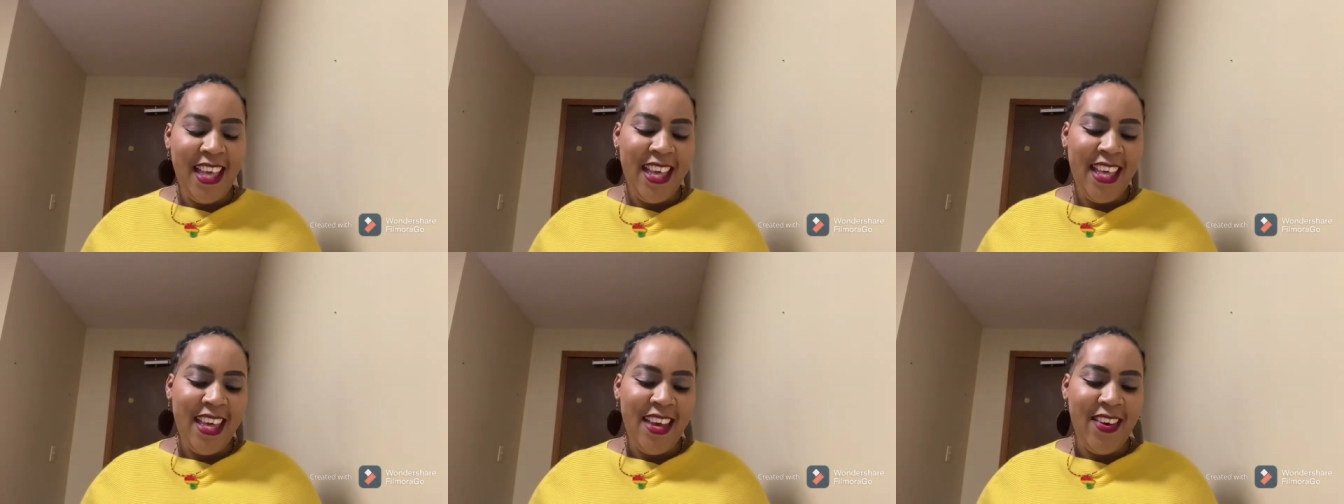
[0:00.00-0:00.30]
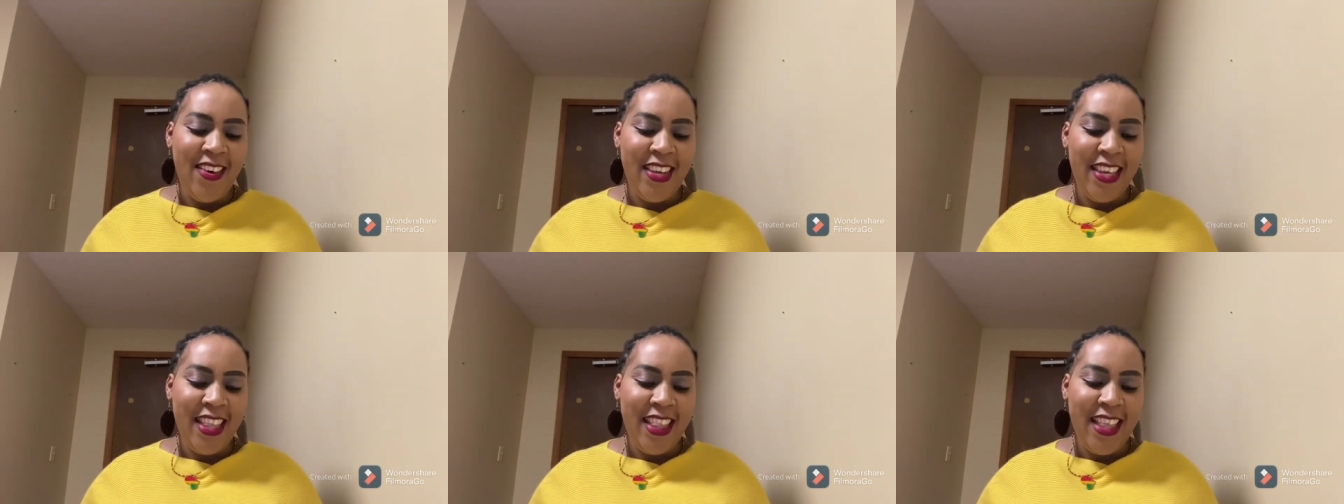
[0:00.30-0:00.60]

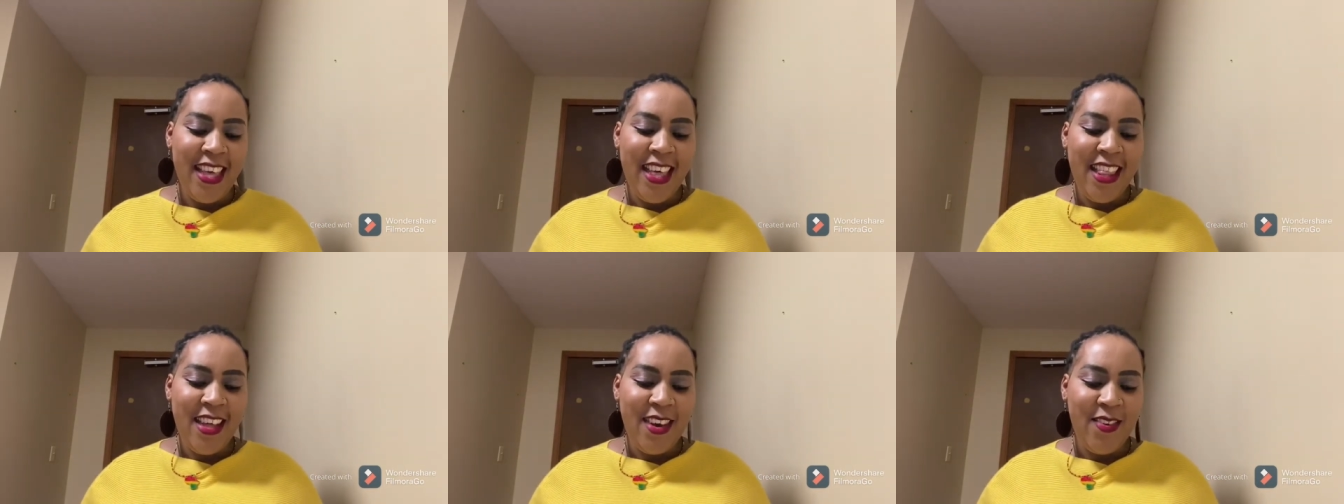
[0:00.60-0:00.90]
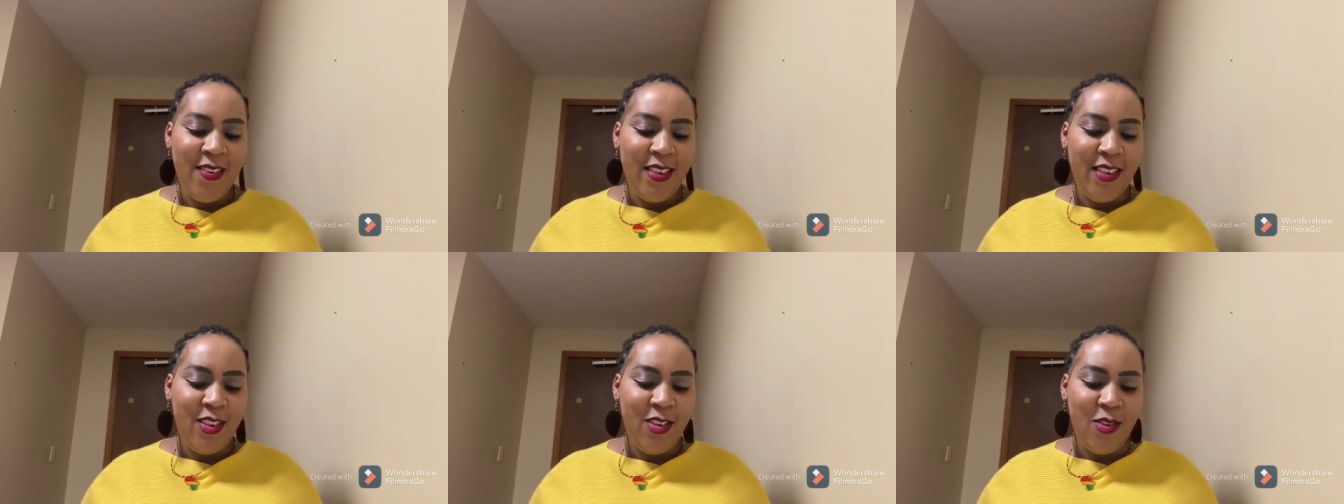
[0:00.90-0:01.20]
Okay, the other
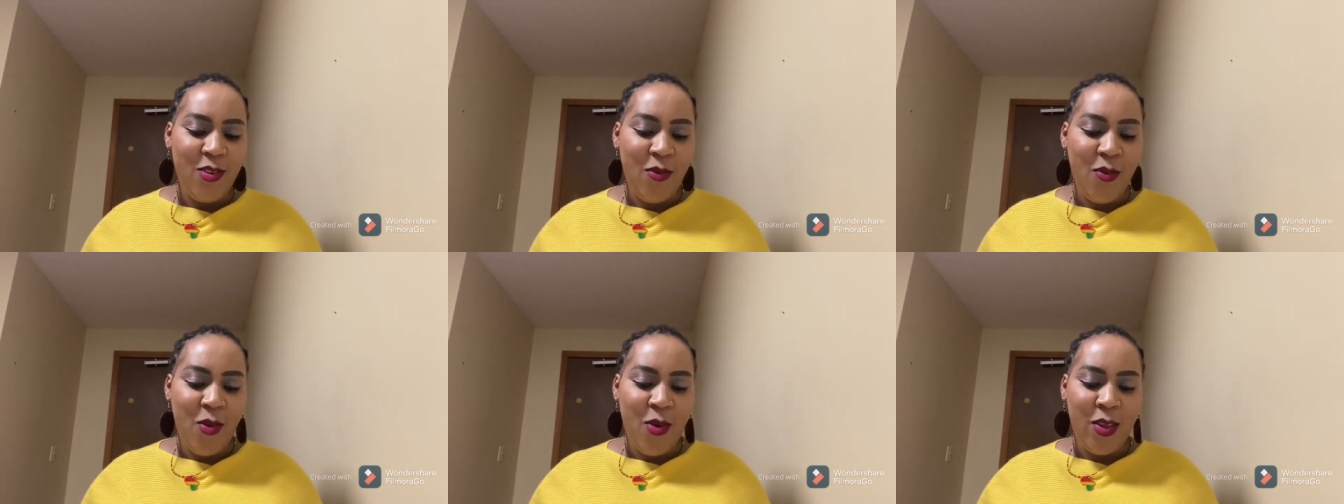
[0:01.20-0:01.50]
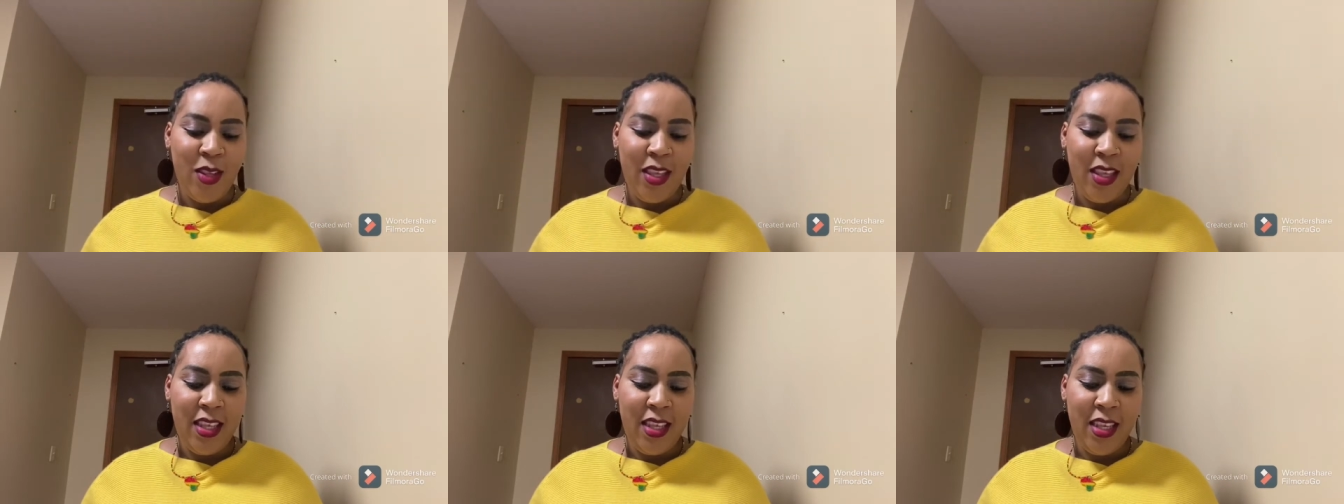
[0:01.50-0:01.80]
question
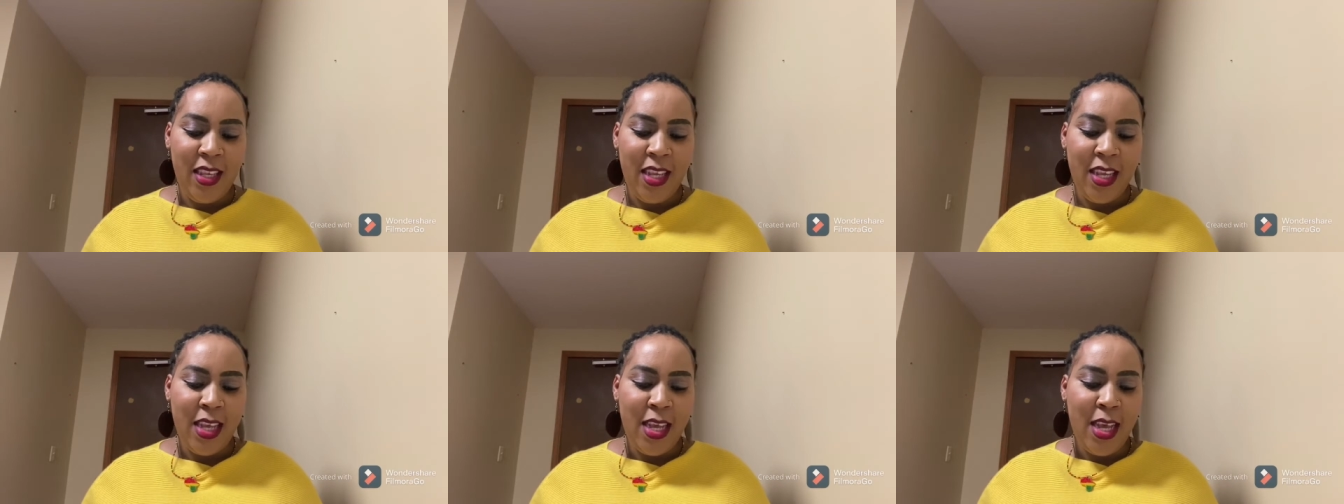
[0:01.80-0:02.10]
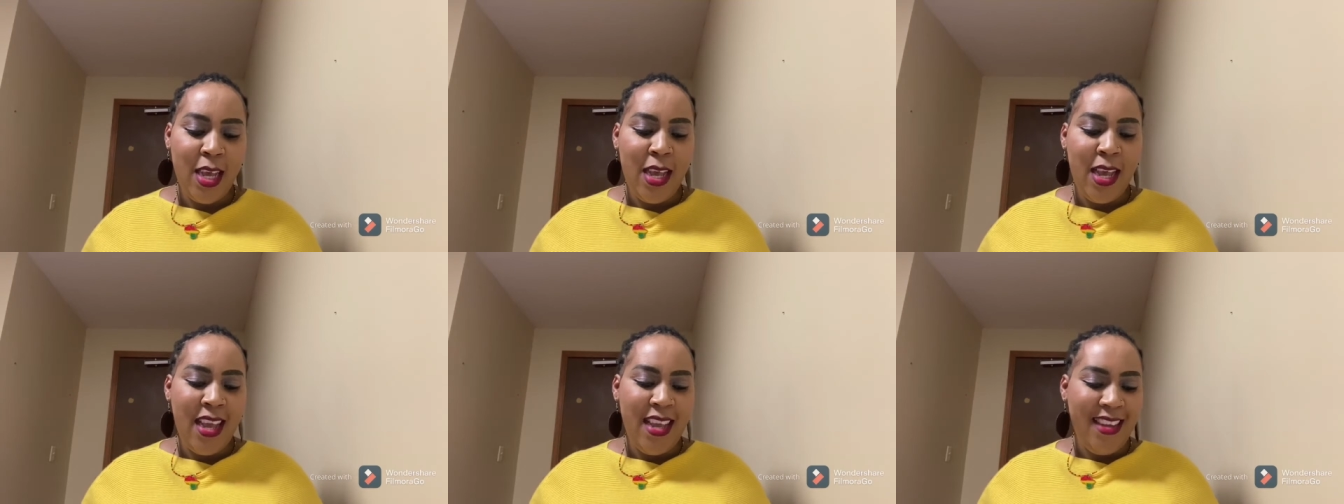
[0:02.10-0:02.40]
was,
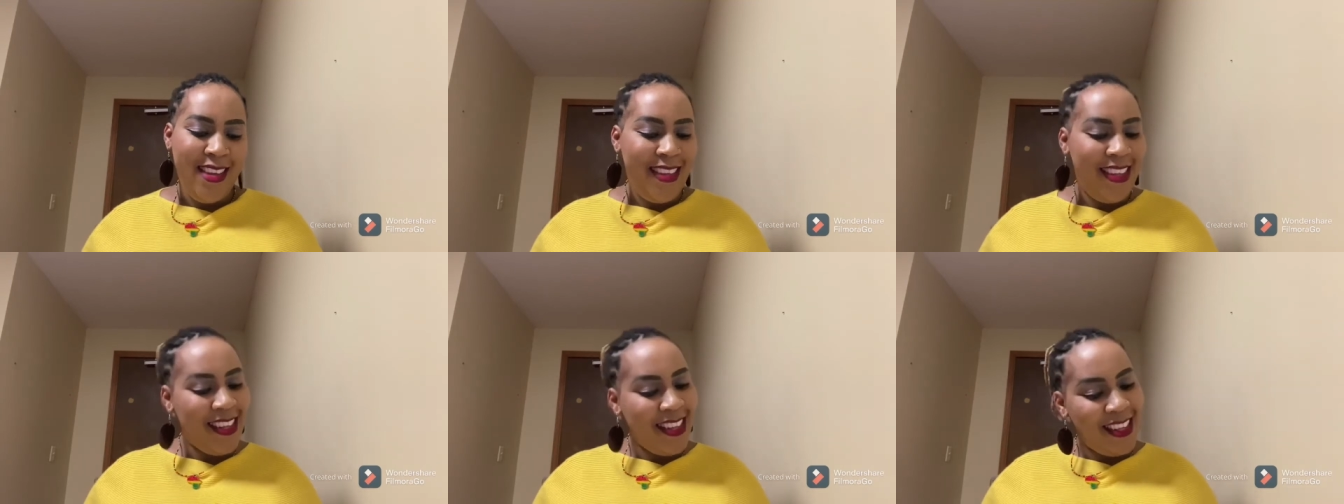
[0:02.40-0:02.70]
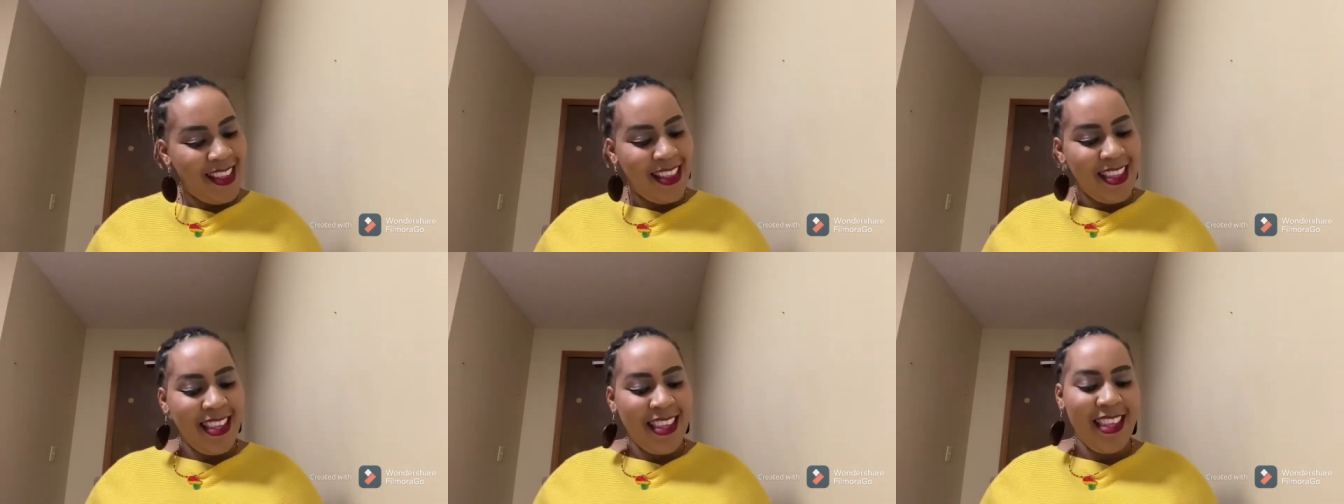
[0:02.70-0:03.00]

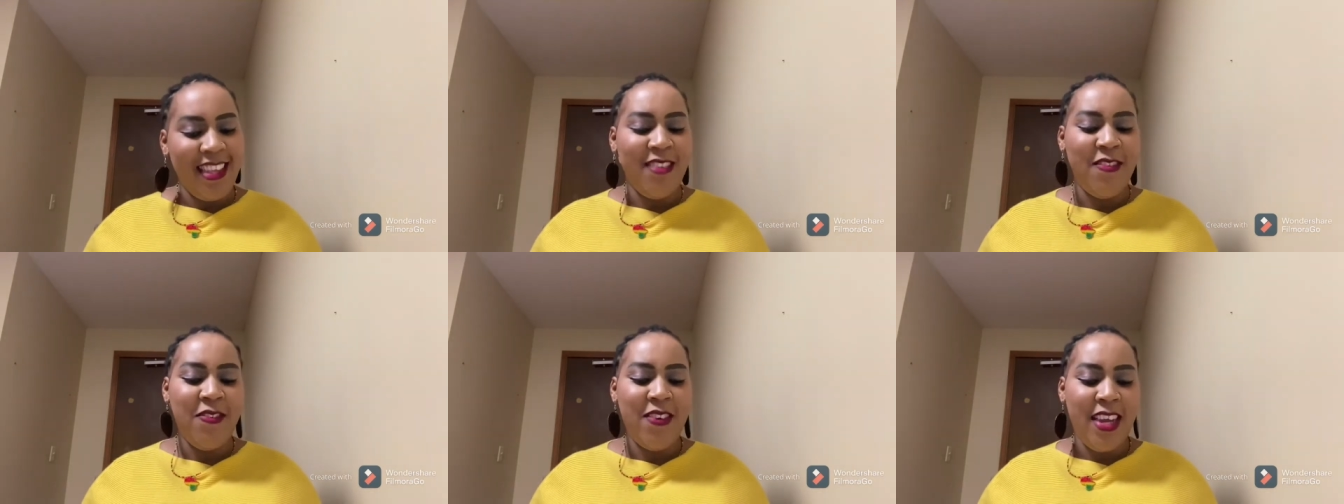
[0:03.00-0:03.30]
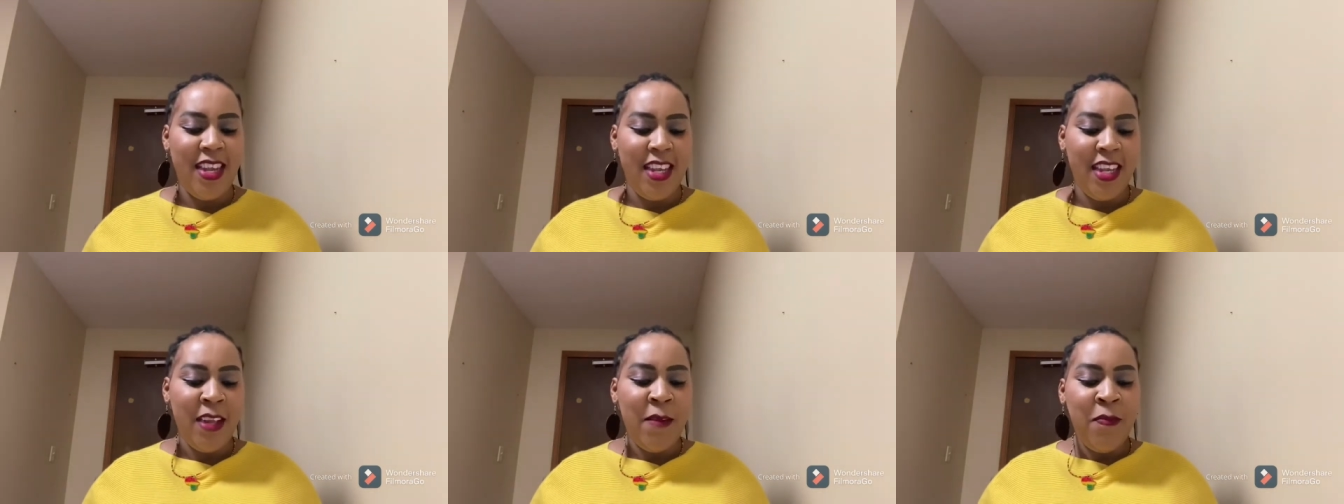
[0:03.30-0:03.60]
this is
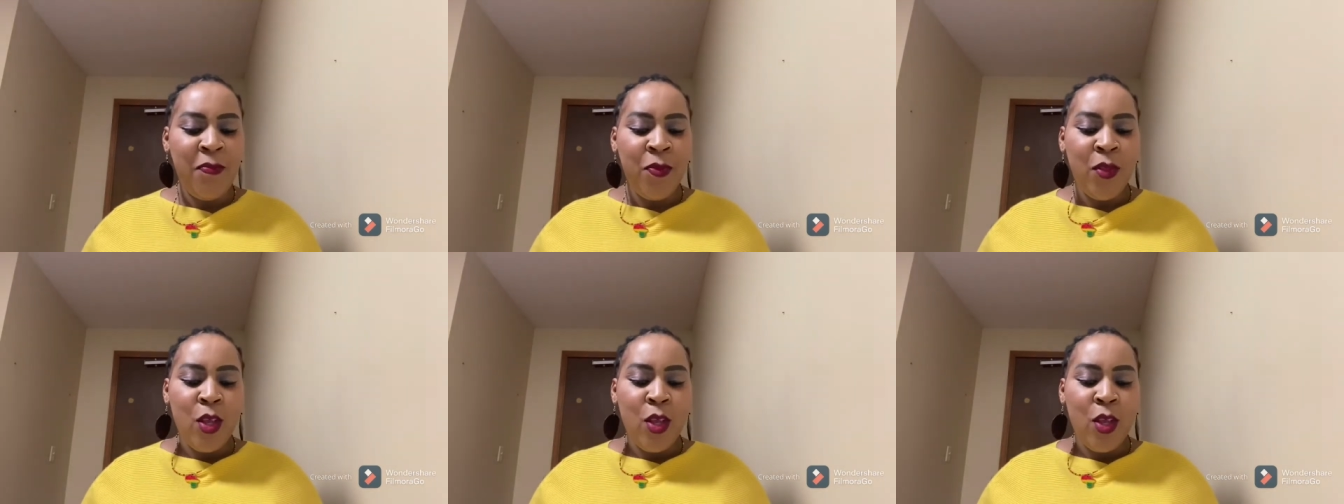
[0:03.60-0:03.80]
funny.